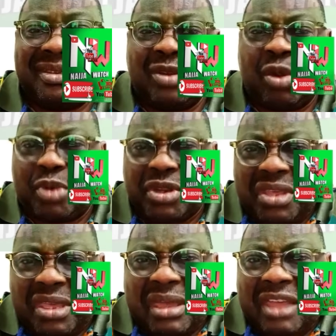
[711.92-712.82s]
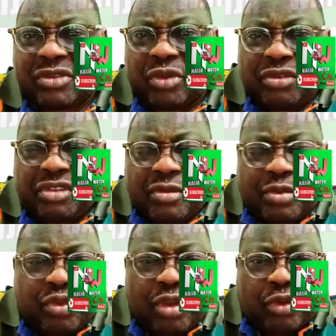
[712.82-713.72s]
Nobody has told
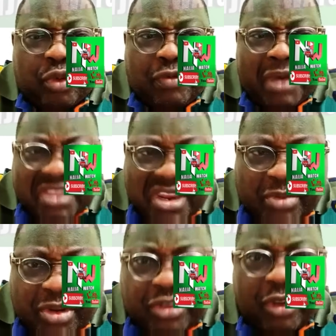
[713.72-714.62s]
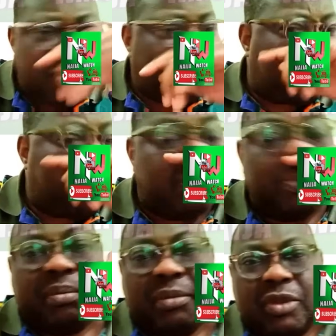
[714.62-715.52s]
Tinubu not to govern. Has anybody stopped him from
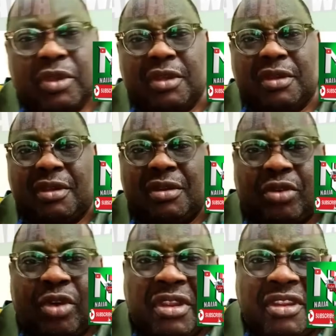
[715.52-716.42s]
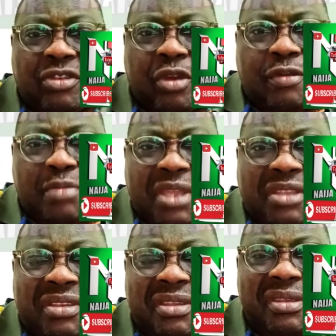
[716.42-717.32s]
running his
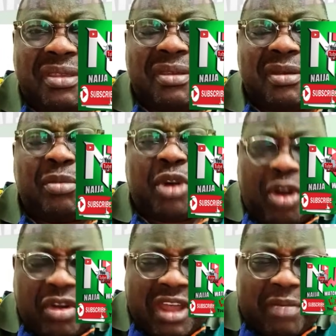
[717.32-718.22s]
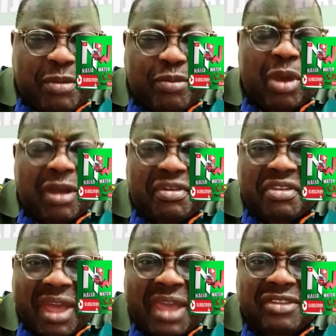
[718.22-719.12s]
government? But other people have a
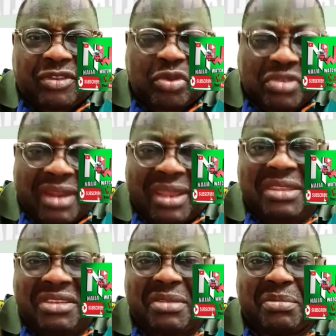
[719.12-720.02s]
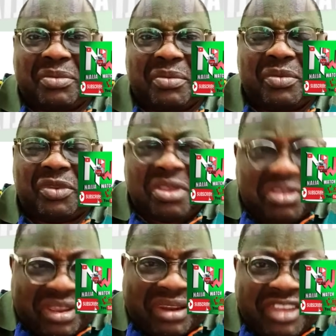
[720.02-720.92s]
right to challenge him. He
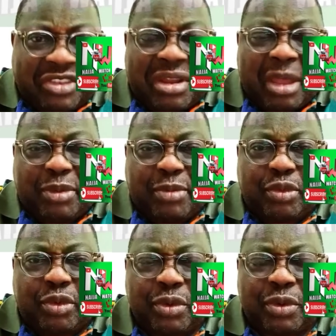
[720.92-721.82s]
challenged other people.